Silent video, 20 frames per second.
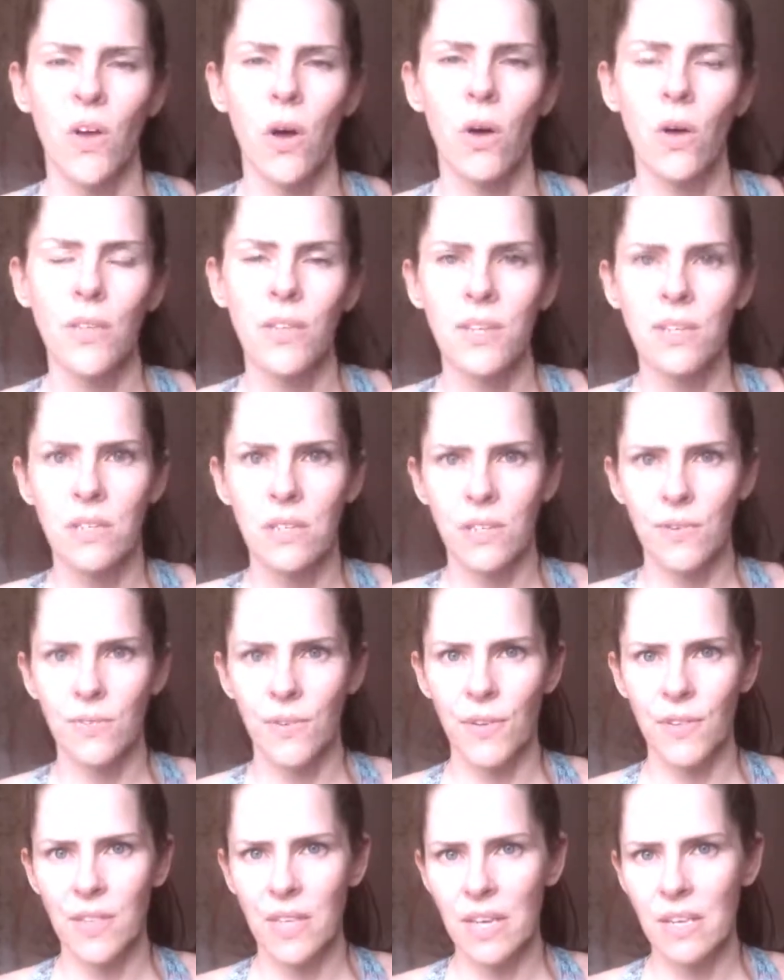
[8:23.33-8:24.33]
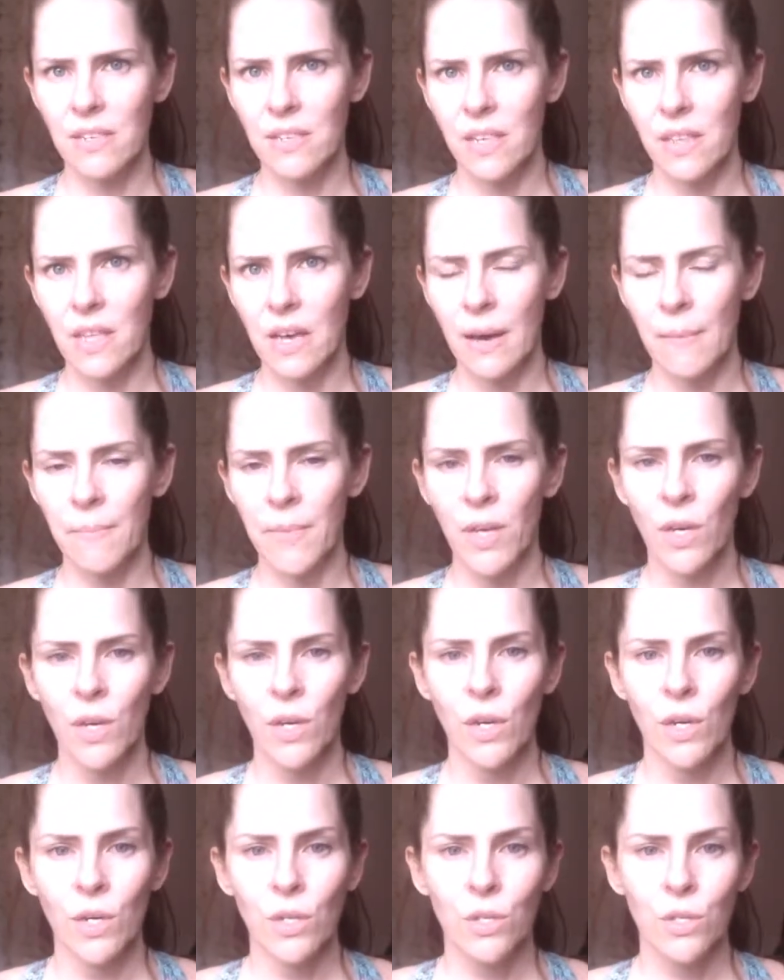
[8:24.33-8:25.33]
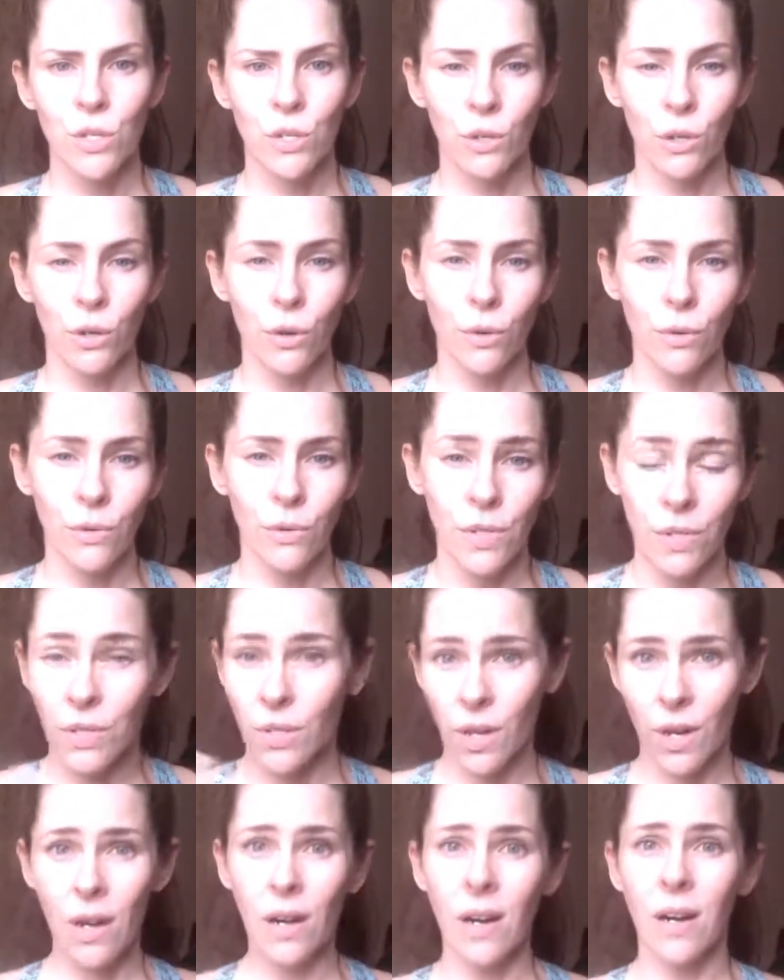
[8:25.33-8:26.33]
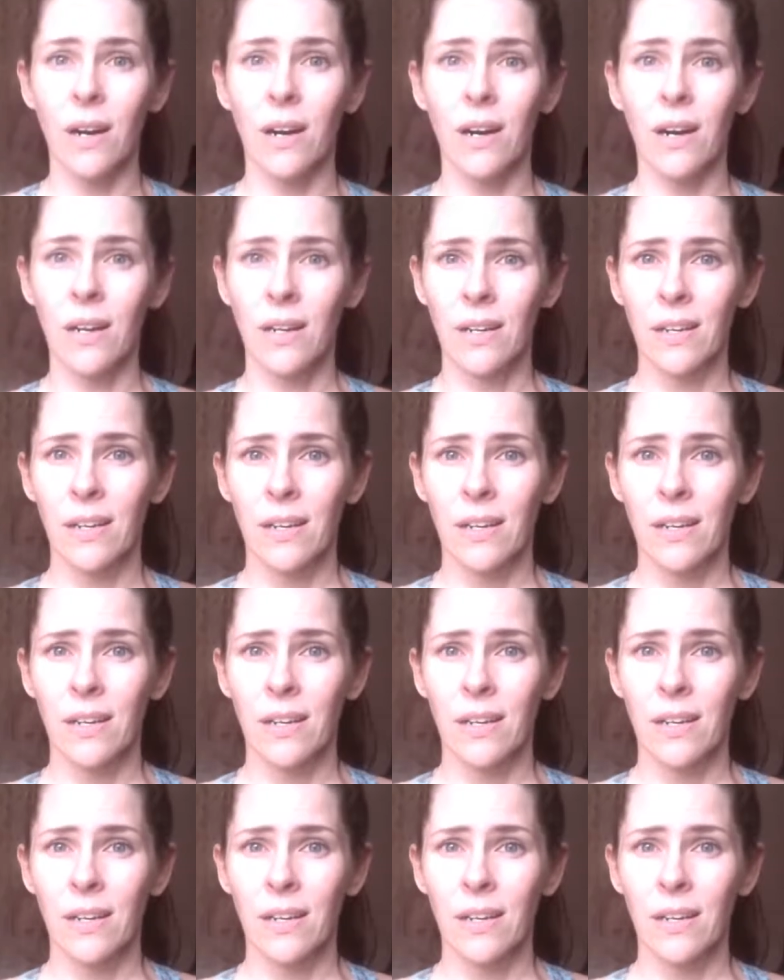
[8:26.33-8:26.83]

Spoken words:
all these different things in them to deter